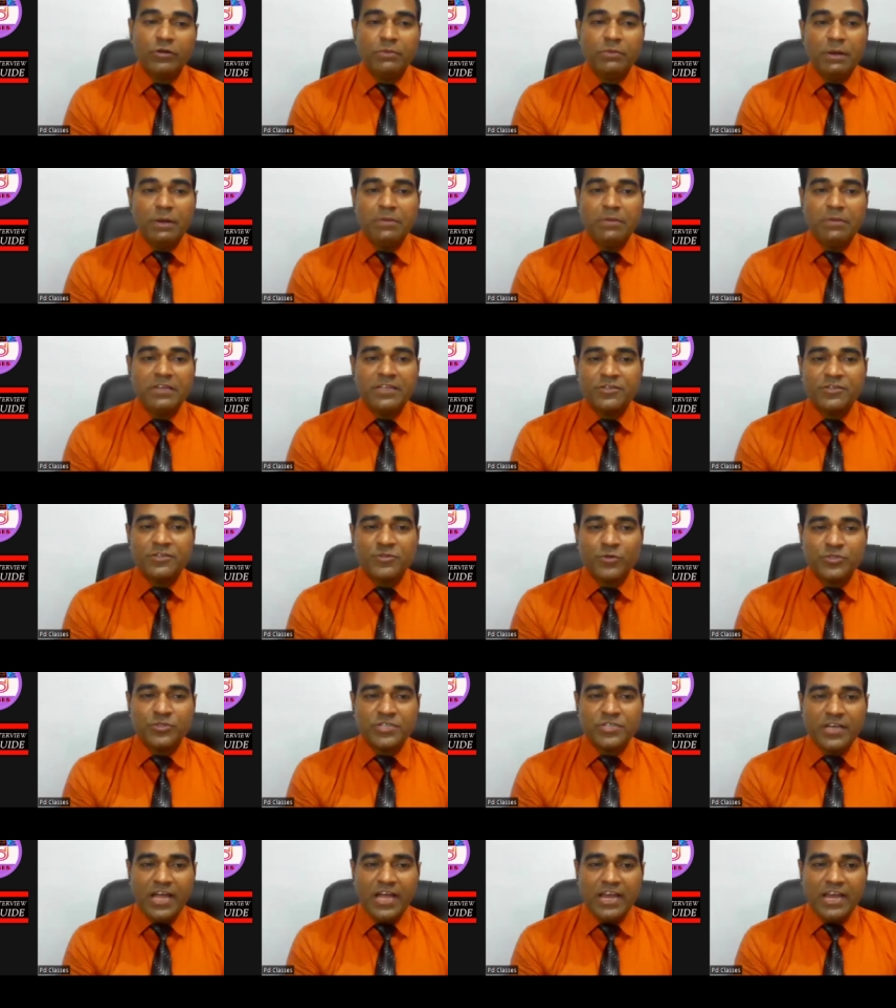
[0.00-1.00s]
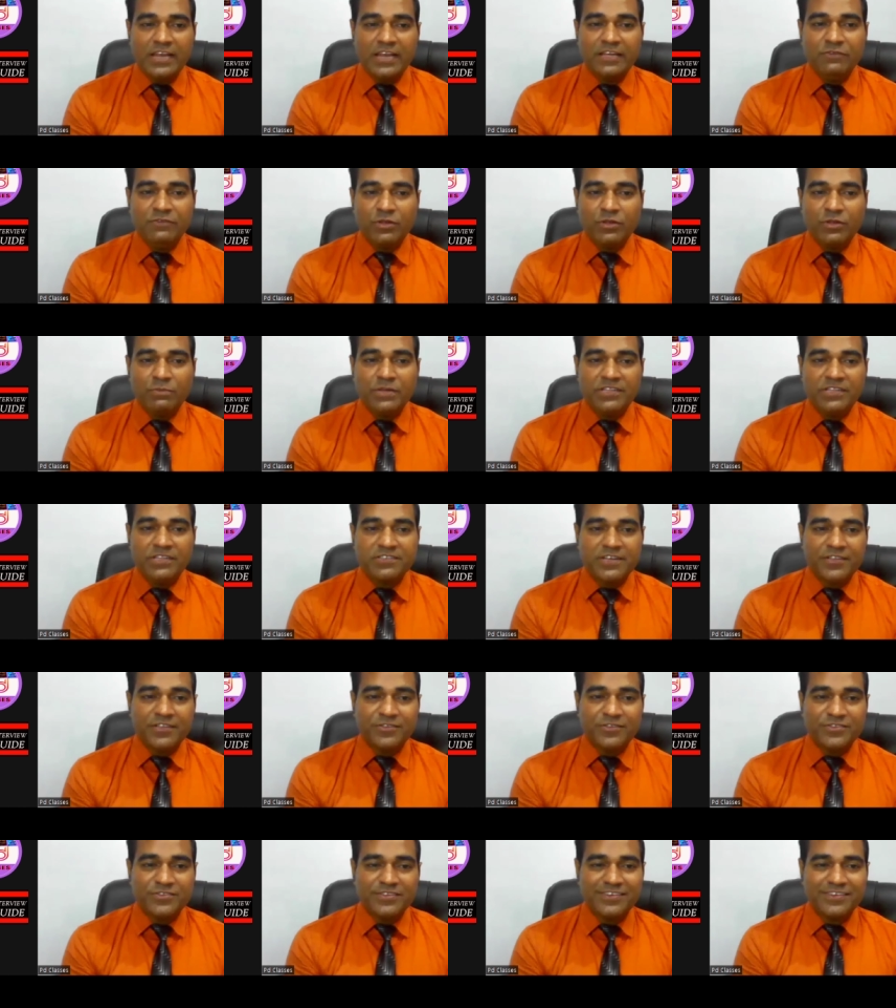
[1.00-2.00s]
remember this question, I'll give you the best
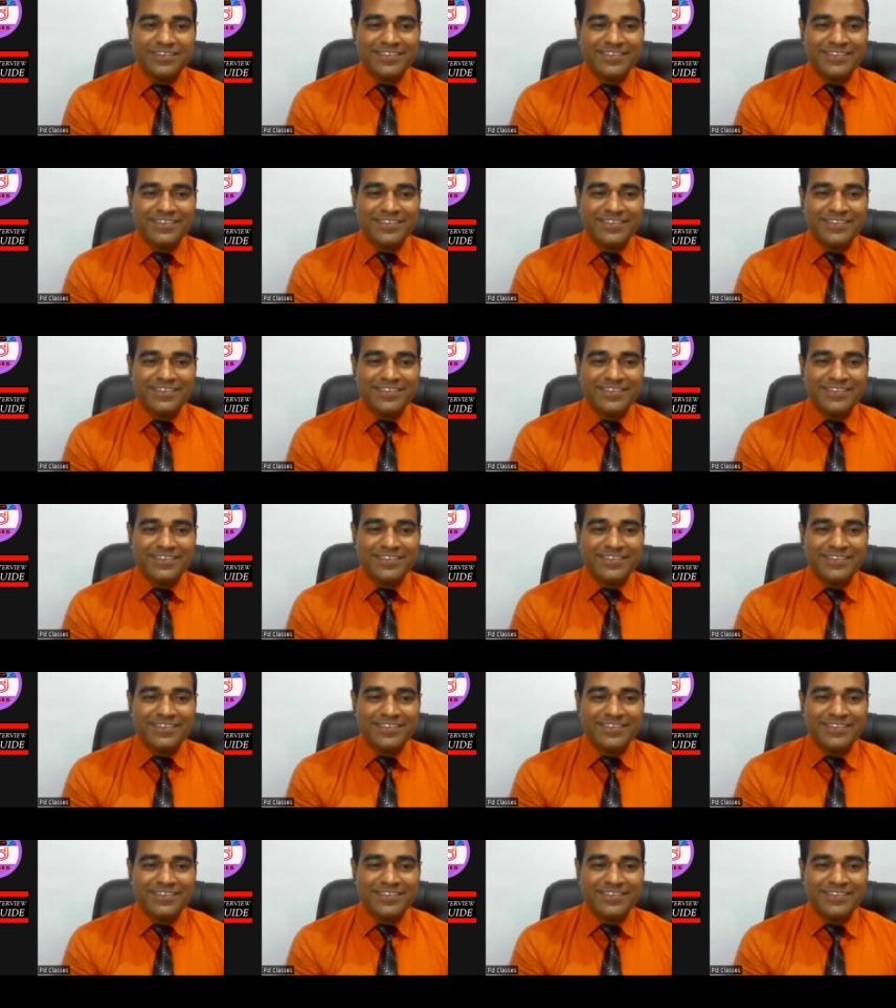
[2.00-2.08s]
answer.